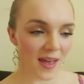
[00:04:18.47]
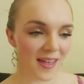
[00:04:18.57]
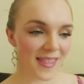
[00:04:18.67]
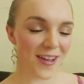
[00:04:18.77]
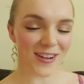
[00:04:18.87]

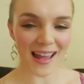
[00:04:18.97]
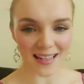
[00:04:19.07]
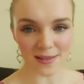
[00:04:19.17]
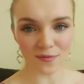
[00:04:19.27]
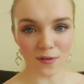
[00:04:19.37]
They already
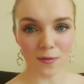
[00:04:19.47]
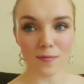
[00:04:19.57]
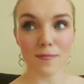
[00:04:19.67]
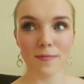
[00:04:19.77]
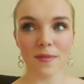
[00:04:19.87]
had some
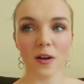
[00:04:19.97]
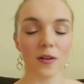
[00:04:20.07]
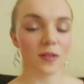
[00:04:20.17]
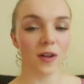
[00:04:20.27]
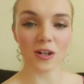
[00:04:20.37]

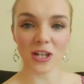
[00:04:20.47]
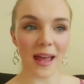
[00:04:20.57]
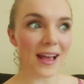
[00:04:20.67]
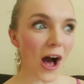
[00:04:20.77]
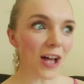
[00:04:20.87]
I
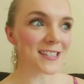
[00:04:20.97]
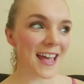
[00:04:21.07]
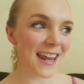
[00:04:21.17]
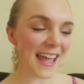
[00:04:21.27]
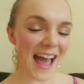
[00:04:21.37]
can't say
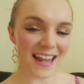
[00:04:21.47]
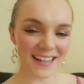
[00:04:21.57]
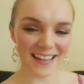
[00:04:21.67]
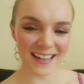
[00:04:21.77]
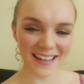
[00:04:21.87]
it again.
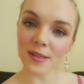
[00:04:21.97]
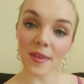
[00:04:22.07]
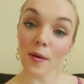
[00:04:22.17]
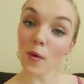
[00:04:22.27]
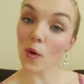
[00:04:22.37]
So
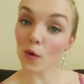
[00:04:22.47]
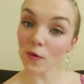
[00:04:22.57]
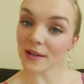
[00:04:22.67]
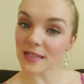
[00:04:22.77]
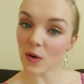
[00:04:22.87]
they were
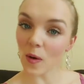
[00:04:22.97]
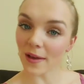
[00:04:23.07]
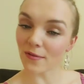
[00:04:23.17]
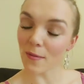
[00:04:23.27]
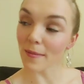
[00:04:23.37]
already
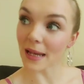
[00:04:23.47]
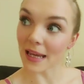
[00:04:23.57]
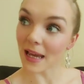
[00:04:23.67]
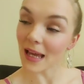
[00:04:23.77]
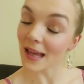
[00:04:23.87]
quite
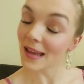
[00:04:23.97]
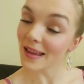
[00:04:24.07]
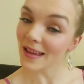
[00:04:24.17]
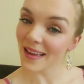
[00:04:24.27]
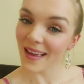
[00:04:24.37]
familiar.
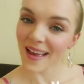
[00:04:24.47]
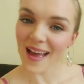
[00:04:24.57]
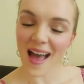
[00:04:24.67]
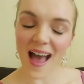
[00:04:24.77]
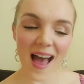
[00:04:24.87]

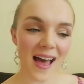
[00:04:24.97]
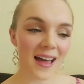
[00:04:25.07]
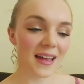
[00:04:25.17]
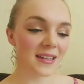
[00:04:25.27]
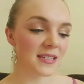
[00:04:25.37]

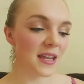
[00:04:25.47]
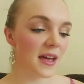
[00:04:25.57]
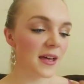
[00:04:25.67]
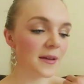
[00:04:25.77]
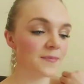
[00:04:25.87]
And
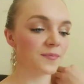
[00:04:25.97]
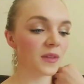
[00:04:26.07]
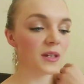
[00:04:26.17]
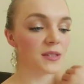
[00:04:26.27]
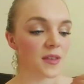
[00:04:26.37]

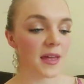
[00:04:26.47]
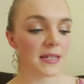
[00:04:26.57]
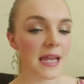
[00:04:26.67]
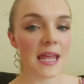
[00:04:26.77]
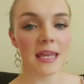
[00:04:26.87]
so then
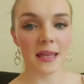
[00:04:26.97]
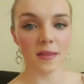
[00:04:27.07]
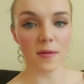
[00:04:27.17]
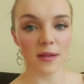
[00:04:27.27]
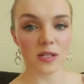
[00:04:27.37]
taking
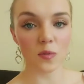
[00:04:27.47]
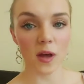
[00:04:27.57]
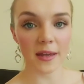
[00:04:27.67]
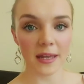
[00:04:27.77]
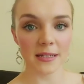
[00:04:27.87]
them into
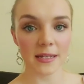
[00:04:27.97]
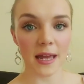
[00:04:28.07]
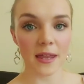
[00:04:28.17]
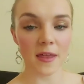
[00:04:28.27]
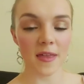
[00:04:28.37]
working
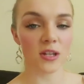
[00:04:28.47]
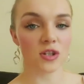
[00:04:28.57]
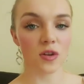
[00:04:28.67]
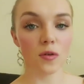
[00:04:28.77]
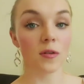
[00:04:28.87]
together, they
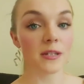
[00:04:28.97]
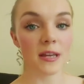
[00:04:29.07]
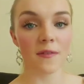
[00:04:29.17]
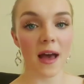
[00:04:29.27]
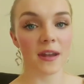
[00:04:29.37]
should already
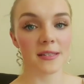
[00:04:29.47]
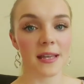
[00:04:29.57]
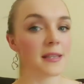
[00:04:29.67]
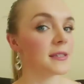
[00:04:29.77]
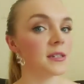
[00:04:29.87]
have had a
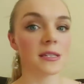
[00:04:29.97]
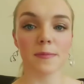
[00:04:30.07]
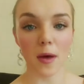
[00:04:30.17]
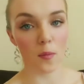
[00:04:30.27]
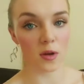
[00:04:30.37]
sense to
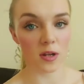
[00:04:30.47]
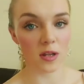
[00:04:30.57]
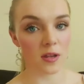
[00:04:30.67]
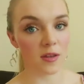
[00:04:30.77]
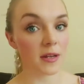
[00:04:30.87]
smell one
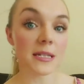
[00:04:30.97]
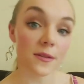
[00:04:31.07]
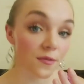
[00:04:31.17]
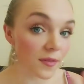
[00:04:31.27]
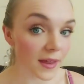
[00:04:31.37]
another and to
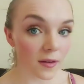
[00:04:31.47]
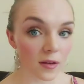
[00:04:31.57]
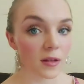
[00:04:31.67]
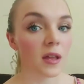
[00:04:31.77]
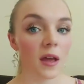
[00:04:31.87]

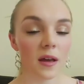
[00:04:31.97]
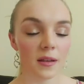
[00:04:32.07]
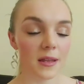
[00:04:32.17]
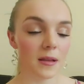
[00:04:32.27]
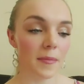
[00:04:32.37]
feel a
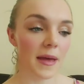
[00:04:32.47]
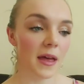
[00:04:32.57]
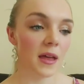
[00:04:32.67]
little bit.